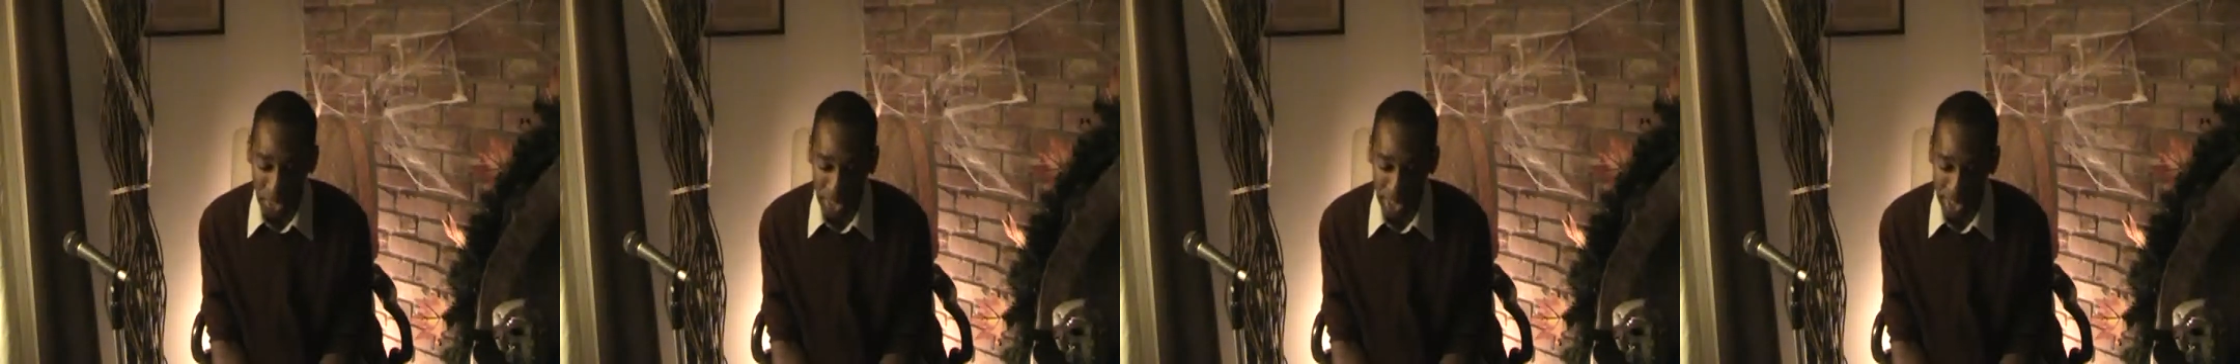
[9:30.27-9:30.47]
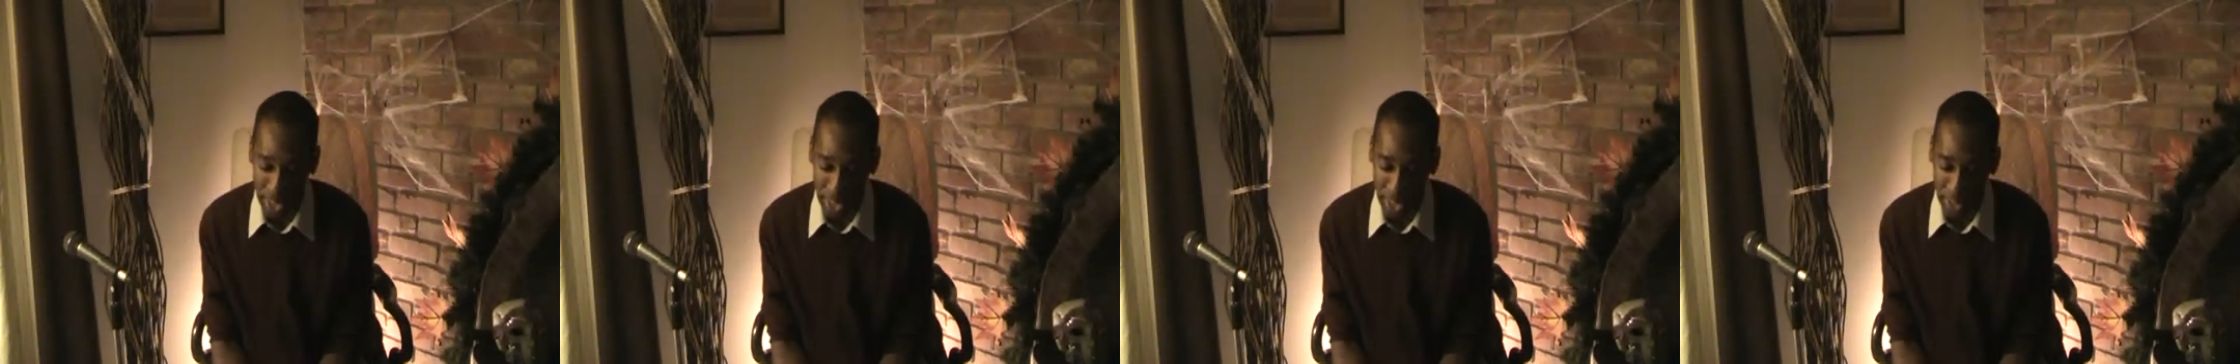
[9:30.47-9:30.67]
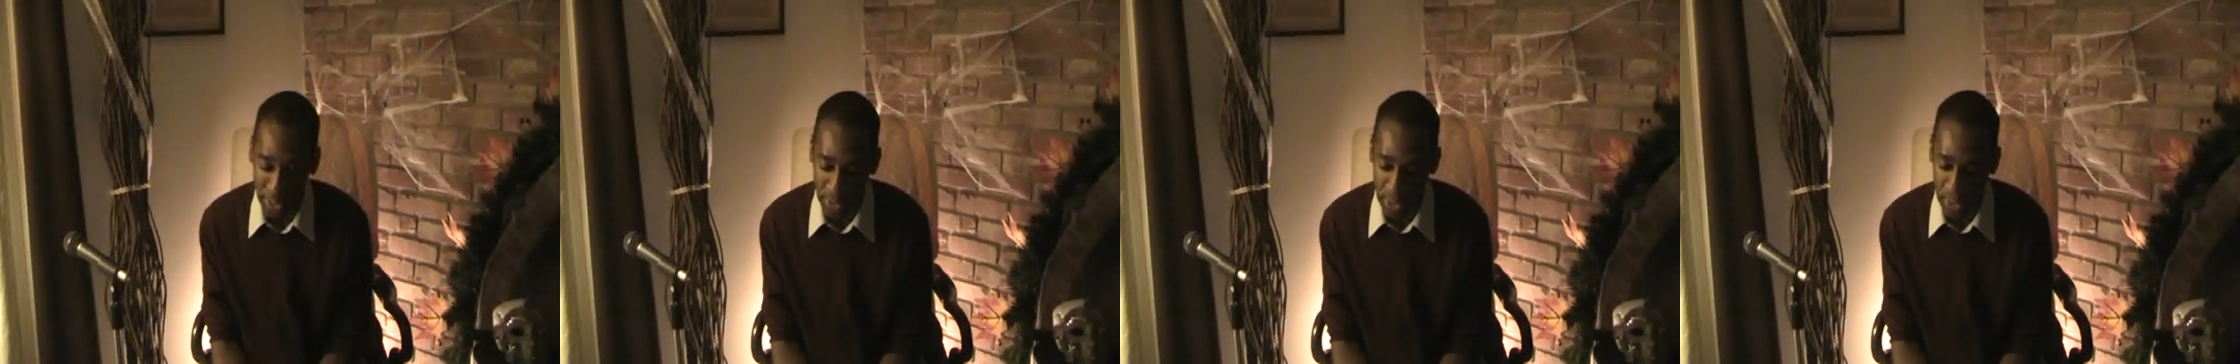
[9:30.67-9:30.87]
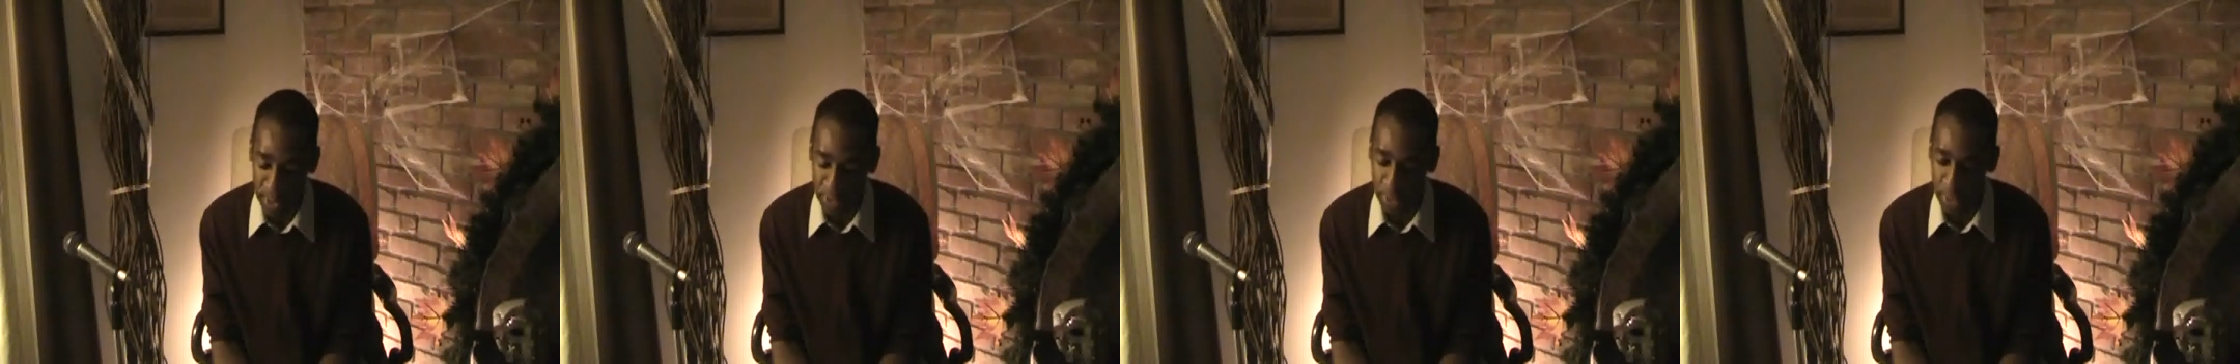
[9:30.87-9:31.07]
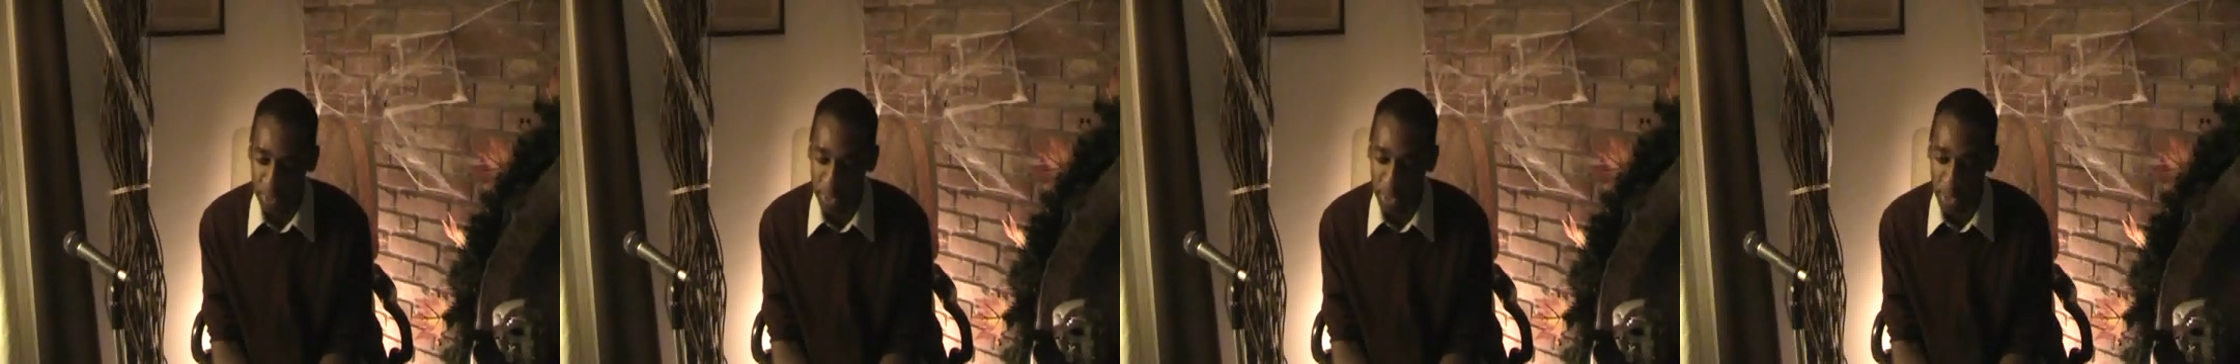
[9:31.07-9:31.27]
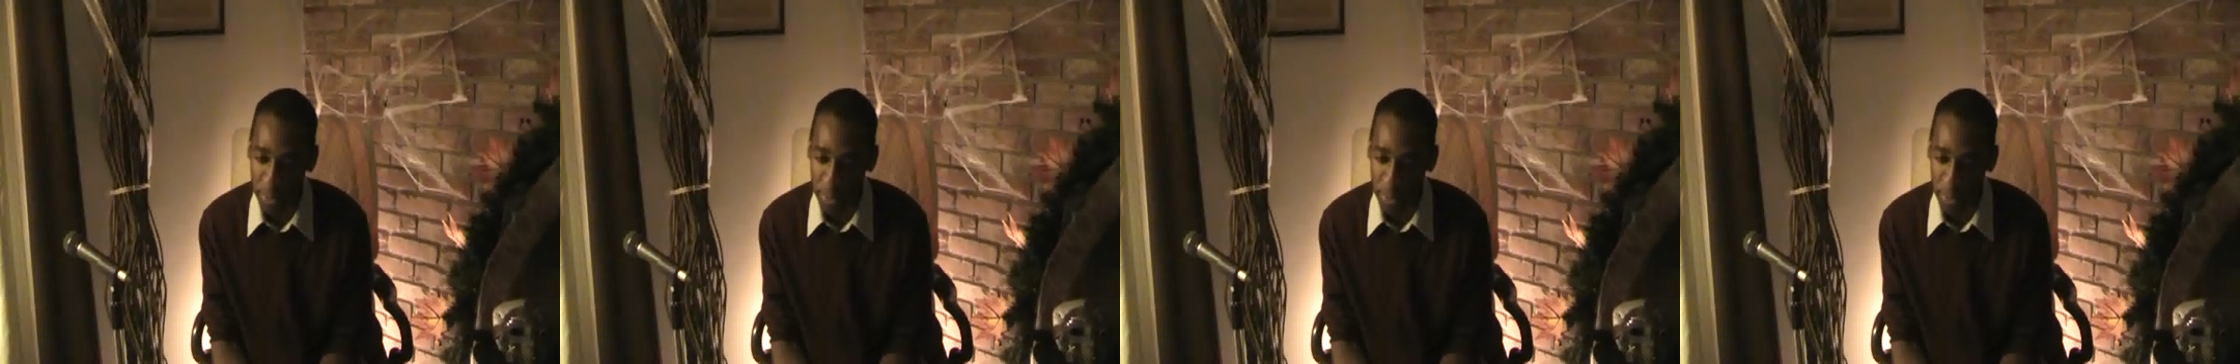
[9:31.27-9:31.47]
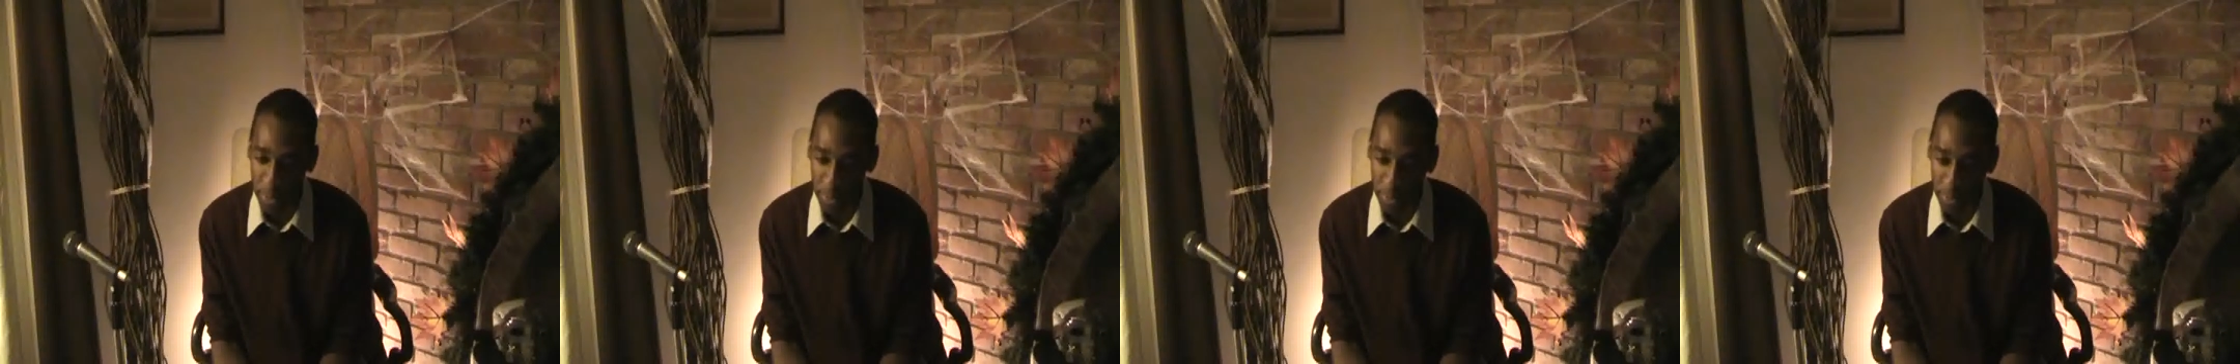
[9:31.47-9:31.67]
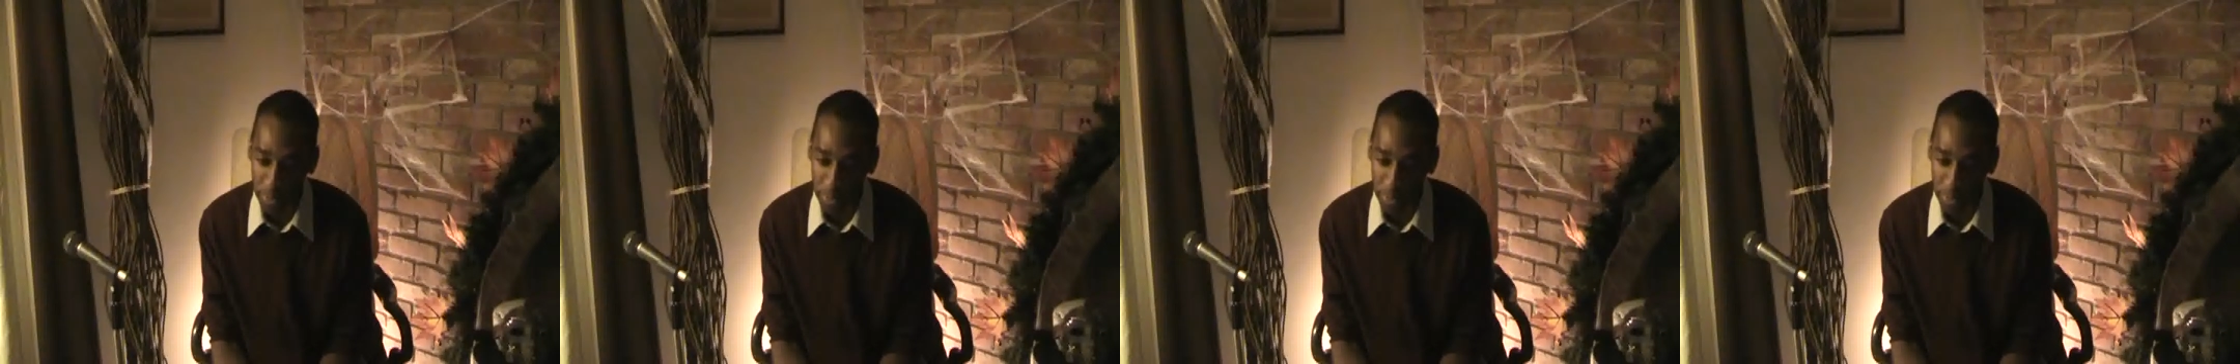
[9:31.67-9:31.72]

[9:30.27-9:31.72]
ages for different people.